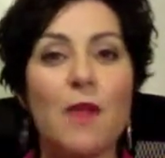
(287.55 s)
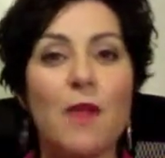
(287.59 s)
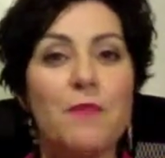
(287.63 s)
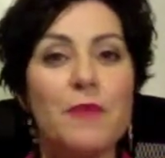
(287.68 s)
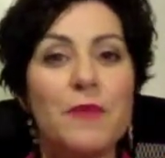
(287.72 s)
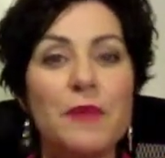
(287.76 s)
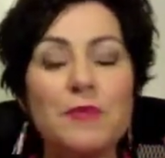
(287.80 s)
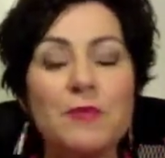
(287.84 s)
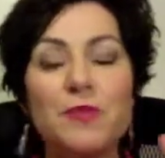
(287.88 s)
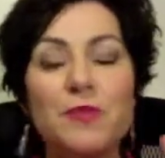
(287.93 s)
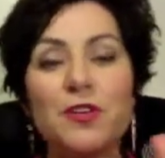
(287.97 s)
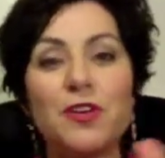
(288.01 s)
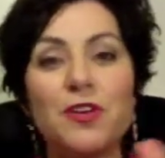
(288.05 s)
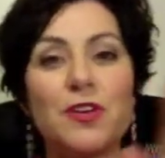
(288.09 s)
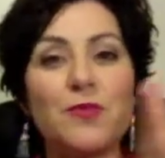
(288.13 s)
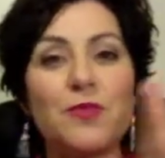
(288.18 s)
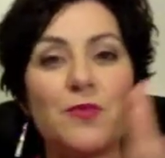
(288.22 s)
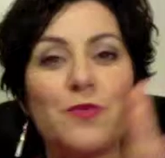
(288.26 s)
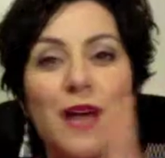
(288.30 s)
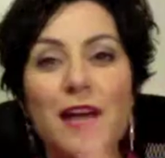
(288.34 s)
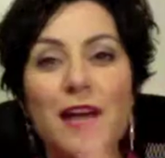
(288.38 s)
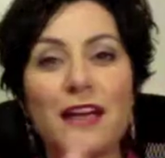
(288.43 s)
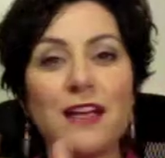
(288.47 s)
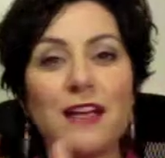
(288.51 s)
people are going to
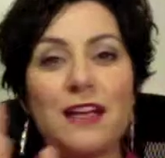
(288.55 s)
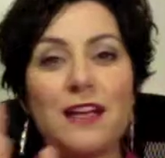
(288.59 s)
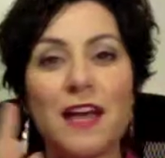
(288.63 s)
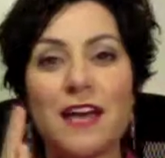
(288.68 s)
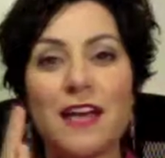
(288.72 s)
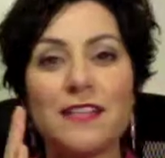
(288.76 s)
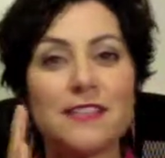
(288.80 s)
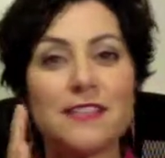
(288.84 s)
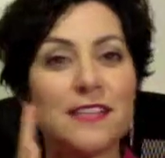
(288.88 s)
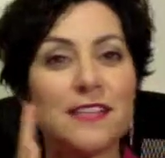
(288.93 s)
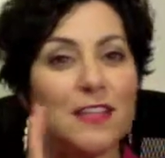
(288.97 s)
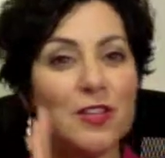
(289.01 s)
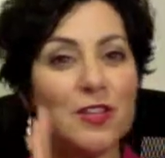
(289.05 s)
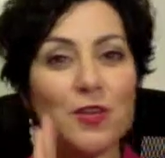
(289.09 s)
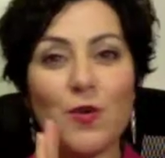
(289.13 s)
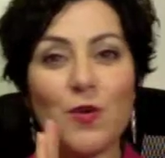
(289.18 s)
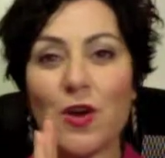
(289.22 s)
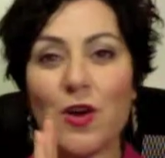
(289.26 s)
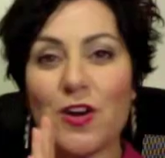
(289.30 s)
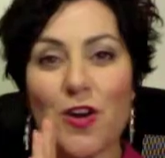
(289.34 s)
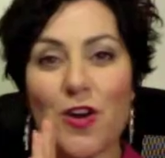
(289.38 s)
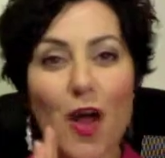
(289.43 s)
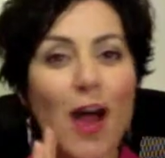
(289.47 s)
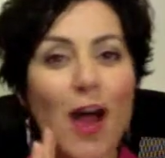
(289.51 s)
recognize that you
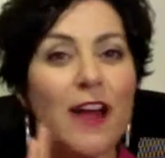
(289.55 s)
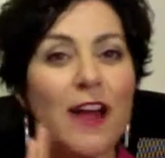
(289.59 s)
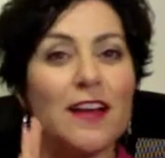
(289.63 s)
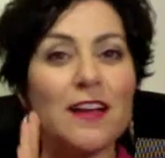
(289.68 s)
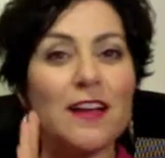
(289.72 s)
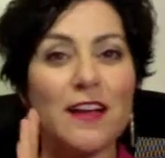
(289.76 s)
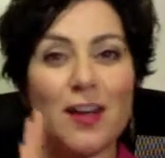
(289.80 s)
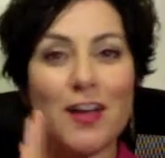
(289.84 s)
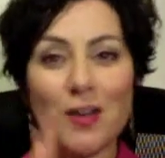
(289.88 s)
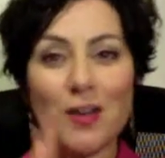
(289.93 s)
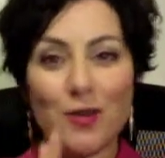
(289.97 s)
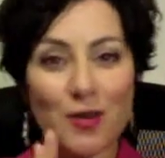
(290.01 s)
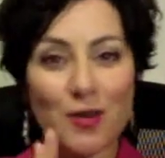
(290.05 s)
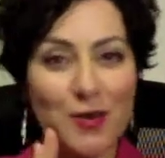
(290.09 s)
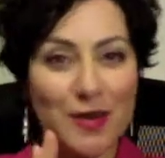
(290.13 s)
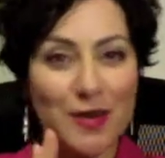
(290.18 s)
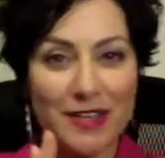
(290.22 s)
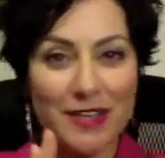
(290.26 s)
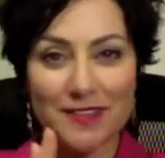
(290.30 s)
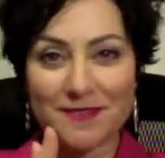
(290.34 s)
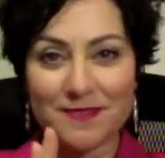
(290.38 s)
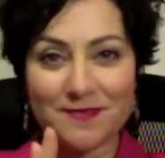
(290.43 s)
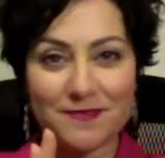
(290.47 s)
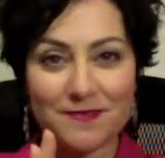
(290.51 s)
are not
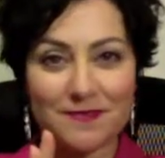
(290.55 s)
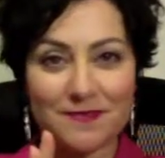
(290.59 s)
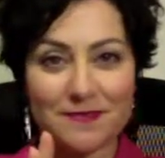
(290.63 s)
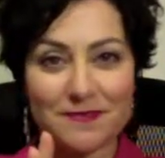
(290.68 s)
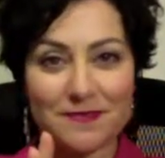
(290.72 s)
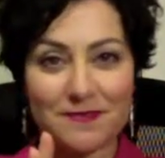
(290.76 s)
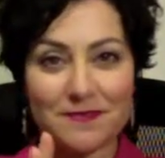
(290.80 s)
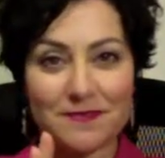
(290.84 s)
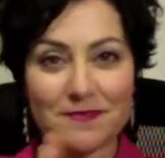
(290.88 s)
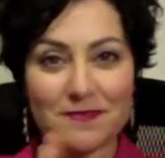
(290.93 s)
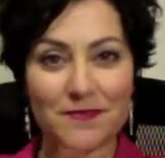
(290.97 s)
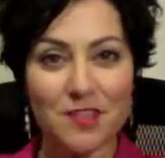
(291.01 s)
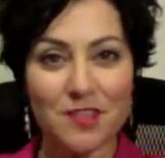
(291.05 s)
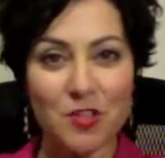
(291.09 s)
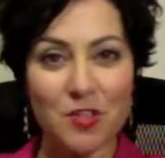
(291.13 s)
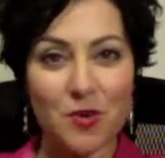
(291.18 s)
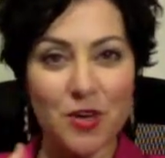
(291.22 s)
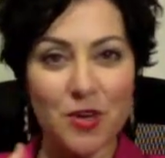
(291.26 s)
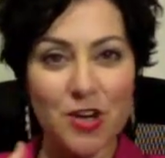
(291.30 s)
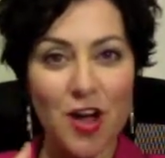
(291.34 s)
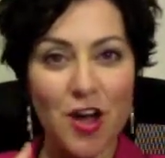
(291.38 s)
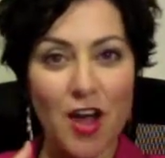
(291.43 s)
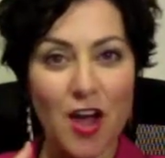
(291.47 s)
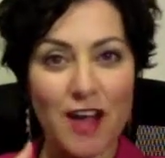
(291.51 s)
congruent. You
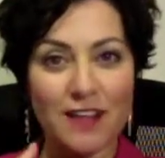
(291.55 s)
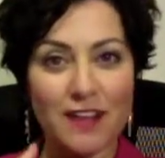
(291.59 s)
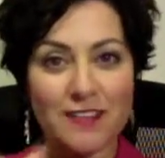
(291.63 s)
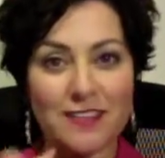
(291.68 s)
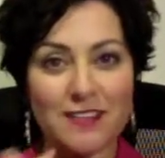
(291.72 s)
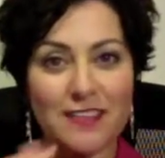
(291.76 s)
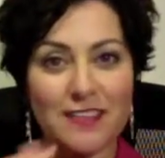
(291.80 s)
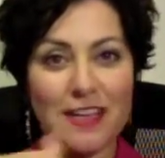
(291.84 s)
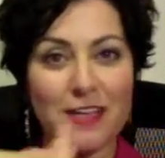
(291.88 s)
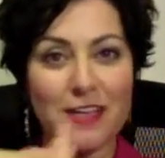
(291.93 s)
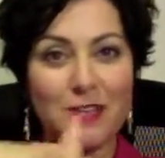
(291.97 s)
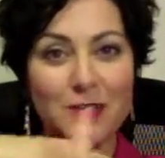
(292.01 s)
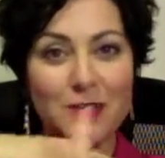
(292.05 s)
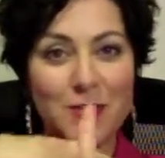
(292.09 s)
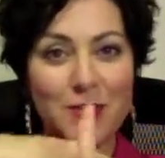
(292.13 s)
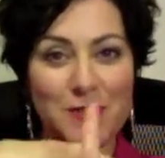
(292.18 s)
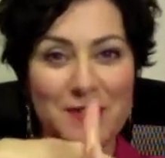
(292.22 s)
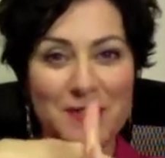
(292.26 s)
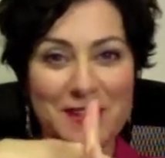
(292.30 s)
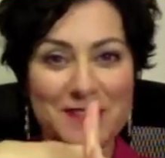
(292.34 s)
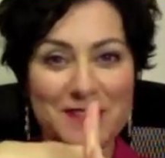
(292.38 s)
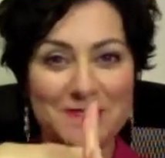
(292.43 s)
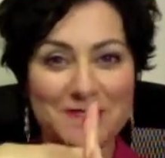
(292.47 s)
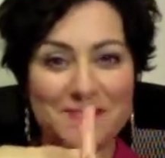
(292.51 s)
are not
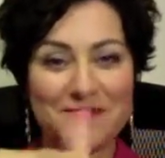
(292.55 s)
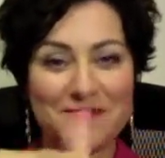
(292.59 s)
congruent.